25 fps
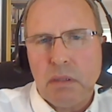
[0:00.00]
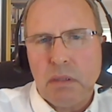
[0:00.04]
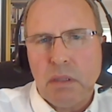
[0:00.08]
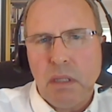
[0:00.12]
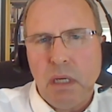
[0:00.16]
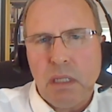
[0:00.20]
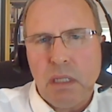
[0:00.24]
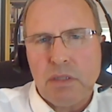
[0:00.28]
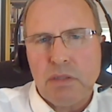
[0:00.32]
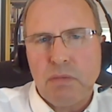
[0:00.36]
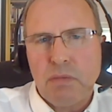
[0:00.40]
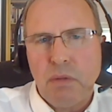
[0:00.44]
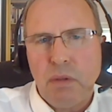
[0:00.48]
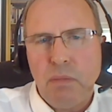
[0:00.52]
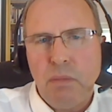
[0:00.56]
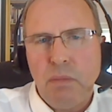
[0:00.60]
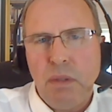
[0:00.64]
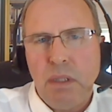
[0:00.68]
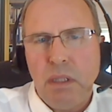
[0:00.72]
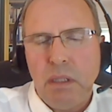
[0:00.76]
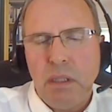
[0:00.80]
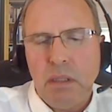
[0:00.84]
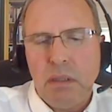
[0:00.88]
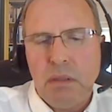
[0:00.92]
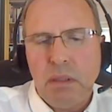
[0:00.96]
costs would
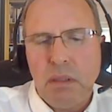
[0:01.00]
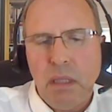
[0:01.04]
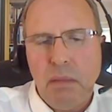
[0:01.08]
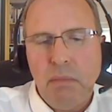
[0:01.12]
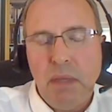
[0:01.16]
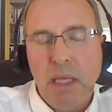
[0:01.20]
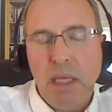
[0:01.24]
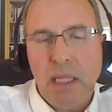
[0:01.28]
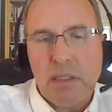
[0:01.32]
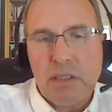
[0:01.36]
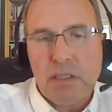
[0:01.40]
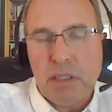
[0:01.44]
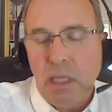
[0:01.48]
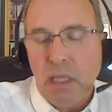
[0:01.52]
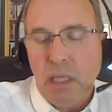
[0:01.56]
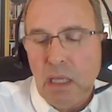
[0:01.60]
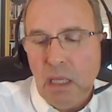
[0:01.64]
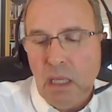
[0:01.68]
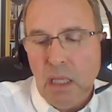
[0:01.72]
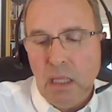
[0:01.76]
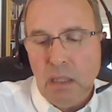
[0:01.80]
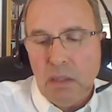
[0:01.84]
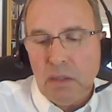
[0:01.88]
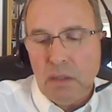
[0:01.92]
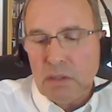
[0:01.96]
be immense.
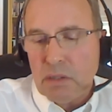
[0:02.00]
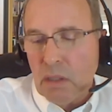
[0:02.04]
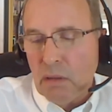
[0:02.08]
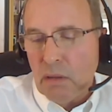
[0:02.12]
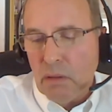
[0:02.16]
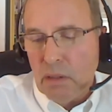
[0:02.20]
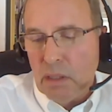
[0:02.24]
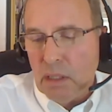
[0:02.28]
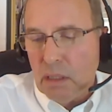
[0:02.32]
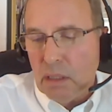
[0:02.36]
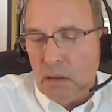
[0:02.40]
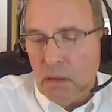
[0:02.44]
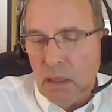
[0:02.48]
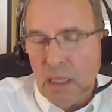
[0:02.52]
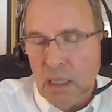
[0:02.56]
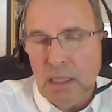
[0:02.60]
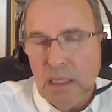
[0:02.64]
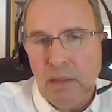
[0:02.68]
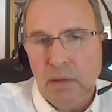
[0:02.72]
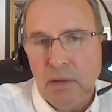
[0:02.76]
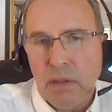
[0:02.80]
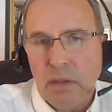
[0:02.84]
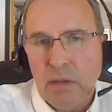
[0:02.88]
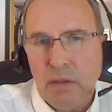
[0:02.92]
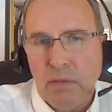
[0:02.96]
There's already a great
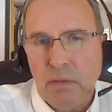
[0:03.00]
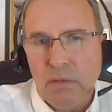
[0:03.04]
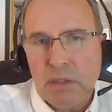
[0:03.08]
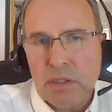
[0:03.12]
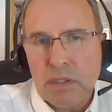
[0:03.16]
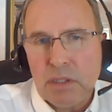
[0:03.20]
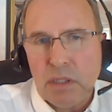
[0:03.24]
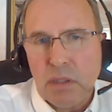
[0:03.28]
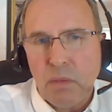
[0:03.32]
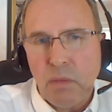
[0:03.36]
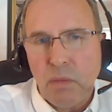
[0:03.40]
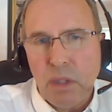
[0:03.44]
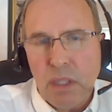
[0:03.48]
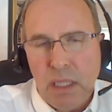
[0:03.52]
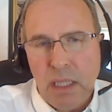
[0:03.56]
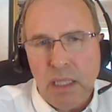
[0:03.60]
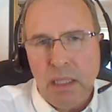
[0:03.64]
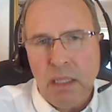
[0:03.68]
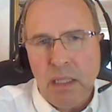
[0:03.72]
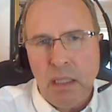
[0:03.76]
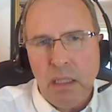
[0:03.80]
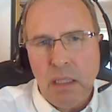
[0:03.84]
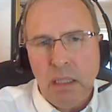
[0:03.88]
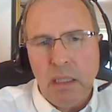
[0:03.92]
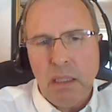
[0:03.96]
deal of division
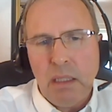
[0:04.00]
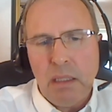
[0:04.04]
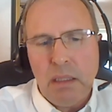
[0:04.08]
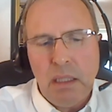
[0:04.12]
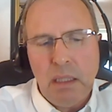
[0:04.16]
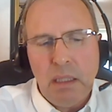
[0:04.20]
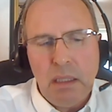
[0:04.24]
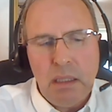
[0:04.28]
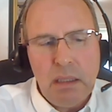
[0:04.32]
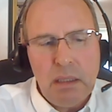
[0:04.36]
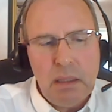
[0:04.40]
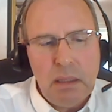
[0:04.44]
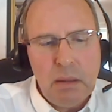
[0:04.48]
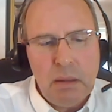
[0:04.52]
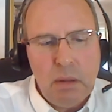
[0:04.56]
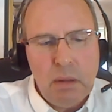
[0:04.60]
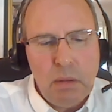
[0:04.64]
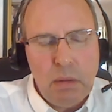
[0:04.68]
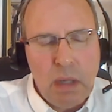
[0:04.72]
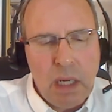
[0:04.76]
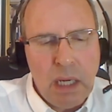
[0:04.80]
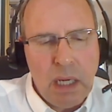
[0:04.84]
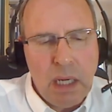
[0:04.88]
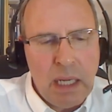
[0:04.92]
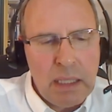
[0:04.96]
within the, the
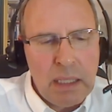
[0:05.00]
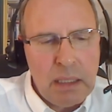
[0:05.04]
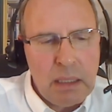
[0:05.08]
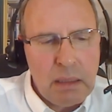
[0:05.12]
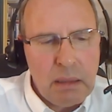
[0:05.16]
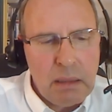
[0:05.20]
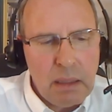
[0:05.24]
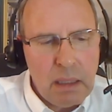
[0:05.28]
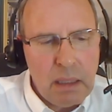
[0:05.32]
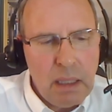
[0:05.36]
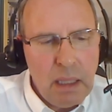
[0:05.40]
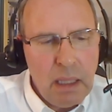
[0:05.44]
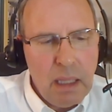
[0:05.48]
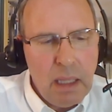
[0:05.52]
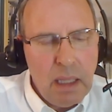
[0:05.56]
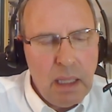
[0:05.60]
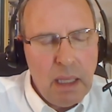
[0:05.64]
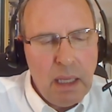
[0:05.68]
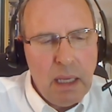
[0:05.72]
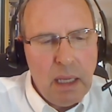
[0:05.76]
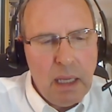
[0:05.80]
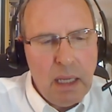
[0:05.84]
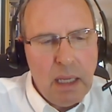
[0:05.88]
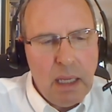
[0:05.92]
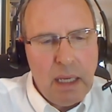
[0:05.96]
EU on
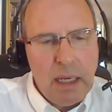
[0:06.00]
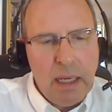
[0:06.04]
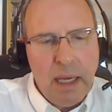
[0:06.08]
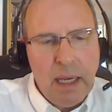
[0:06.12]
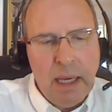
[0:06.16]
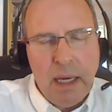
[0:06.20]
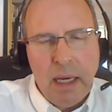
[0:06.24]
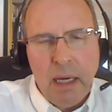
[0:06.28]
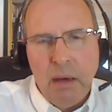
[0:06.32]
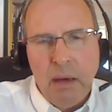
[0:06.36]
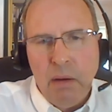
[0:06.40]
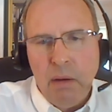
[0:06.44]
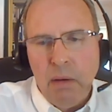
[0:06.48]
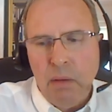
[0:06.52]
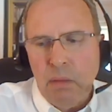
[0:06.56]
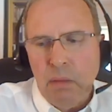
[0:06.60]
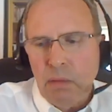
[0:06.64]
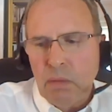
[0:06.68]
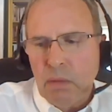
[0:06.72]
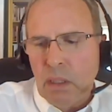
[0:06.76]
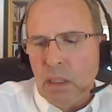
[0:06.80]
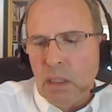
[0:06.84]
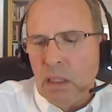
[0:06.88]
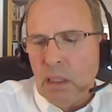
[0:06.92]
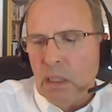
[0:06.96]
on how
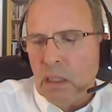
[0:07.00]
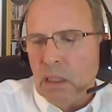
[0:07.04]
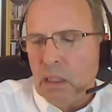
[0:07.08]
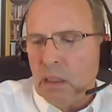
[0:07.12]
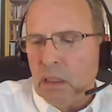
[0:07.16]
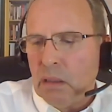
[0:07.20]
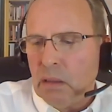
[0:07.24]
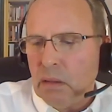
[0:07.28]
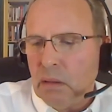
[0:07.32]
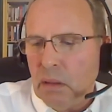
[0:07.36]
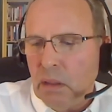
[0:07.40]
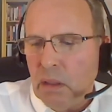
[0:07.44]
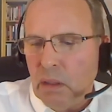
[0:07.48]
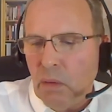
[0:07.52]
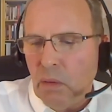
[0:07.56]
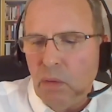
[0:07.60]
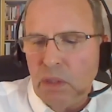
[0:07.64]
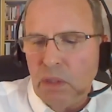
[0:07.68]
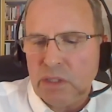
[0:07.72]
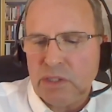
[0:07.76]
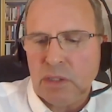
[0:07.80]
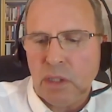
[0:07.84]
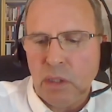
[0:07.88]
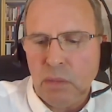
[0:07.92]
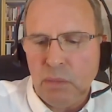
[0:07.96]
uh, you know
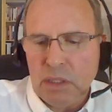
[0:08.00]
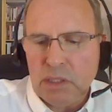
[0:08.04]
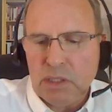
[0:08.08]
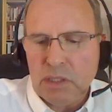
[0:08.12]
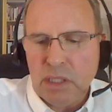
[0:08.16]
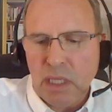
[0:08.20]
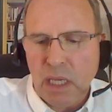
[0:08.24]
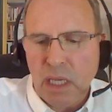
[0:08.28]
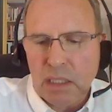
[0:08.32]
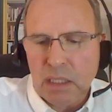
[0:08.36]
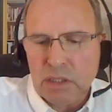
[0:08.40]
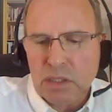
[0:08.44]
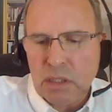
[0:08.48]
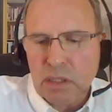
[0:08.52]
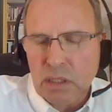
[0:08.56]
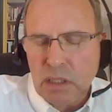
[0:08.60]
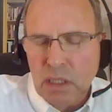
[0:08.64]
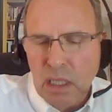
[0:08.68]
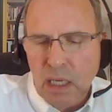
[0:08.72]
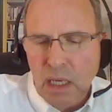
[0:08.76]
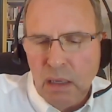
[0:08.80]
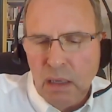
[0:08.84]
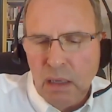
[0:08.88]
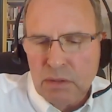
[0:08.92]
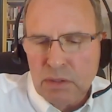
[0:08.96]
what's going to be sanctioned
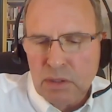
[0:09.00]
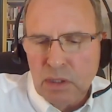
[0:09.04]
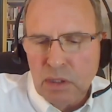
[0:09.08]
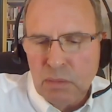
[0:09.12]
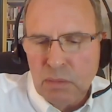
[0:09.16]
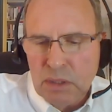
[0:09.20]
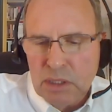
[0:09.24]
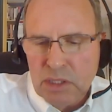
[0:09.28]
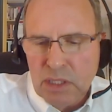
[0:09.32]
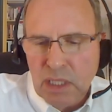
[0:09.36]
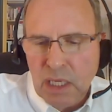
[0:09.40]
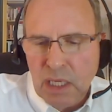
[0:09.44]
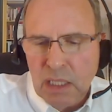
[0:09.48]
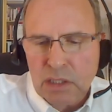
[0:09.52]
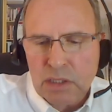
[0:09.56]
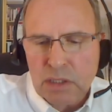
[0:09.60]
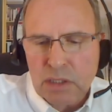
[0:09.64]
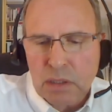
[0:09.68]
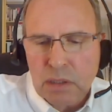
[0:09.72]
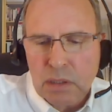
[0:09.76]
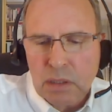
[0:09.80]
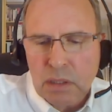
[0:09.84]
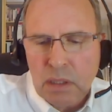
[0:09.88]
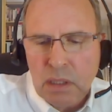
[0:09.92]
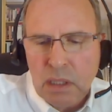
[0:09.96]
and how it's going to be
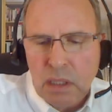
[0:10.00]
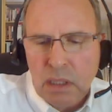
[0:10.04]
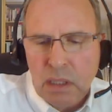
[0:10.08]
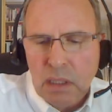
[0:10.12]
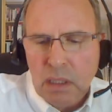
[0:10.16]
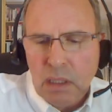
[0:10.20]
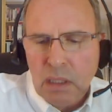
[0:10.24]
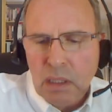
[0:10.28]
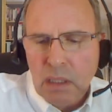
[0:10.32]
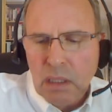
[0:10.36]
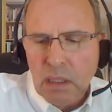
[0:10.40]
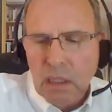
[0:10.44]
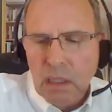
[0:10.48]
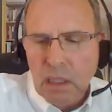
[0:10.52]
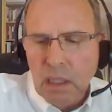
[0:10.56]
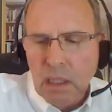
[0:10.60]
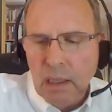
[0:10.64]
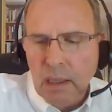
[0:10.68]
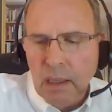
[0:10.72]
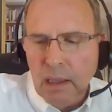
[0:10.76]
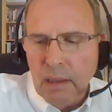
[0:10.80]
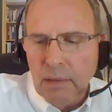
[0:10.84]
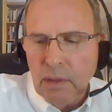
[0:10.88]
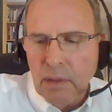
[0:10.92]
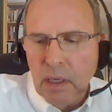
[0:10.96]
sanctioned.
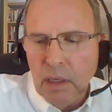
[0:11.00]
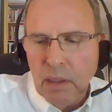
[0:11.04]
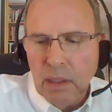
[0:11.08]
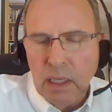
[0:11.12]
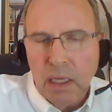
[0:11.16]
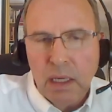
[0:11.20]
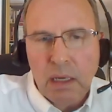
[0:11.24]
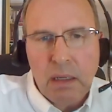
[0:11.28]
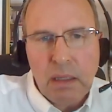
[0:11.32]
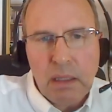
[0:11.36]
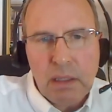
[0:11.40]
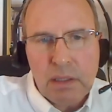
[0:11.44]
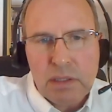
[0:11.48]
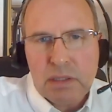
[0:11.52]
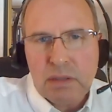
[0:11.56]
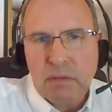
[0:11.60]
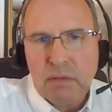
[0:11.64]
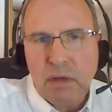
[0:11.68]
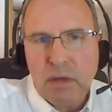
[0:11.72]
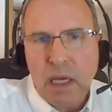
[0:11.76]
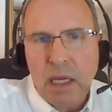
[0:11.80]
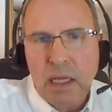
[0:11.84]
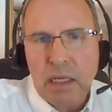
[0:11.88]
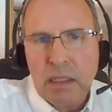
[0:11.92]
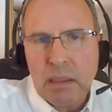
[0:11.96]
Uh, the Hungarians have
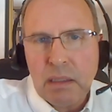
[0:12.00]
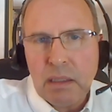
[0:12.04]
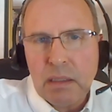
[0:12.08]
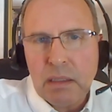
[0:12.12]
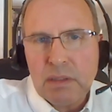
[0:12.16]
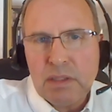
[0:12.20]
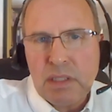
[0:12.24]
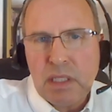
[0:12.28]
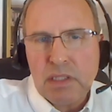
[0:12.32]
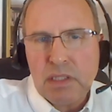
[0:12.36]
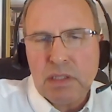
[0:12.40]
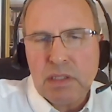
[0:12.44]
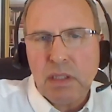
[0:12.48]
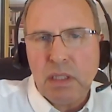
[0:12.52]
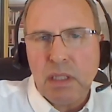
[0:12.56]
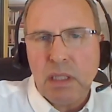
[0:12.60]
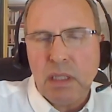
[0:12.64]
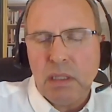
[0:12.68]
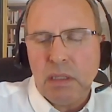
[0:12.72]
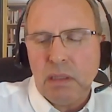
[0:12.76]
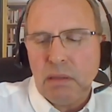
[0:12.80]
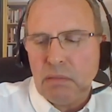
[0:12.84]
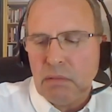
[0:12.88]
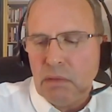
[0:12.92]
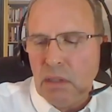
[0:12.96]
gotten essentially
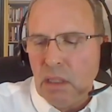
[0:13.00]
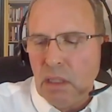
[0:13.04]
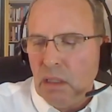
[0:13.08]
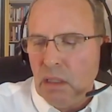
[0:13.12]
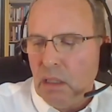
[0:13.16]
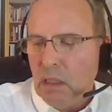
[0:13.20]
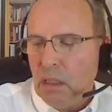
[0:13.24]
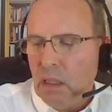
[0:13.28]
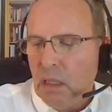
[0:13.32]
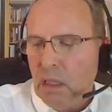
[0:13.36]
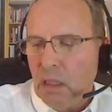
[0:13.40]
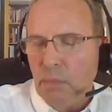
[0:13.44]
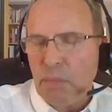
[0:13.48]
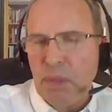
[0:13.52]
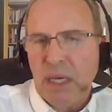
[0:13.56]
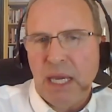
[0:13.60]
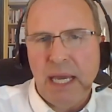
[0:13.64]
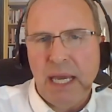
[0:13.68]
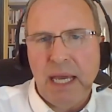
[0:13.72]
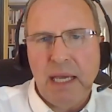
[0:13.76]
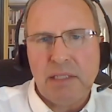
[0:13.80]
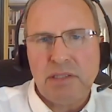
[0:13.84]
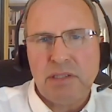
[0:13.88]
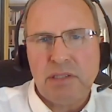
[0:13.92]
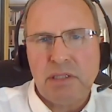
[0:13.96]
a, a,
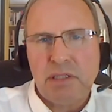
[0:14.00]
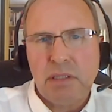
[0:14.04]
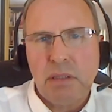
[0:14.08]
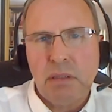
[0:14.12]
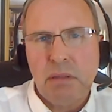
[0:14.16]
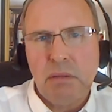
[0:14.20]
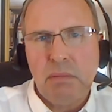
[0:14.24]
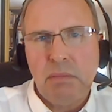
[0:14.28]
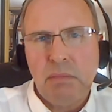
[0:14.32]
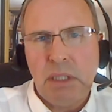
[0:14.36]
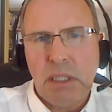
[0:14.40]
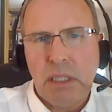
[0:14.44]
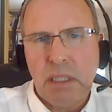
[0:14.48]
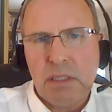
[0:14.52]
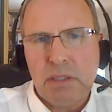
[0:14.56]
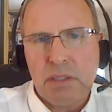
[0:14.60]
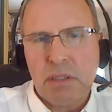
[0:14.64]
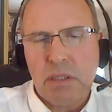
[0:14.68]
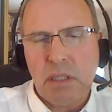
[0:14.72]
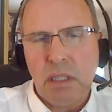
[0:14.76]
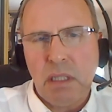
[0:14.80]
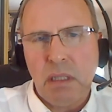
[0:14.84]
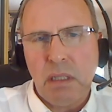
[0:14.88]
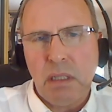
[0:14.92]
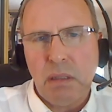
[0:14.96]
pass
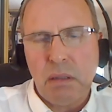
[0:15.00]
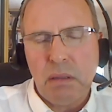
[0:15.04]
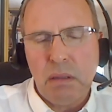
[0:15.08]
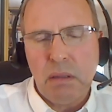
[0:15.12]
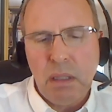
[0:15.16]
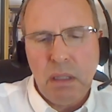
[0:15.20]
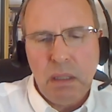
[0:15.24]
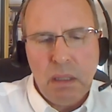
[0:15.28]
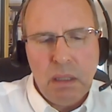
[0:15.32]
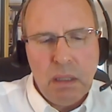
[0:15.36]
because they're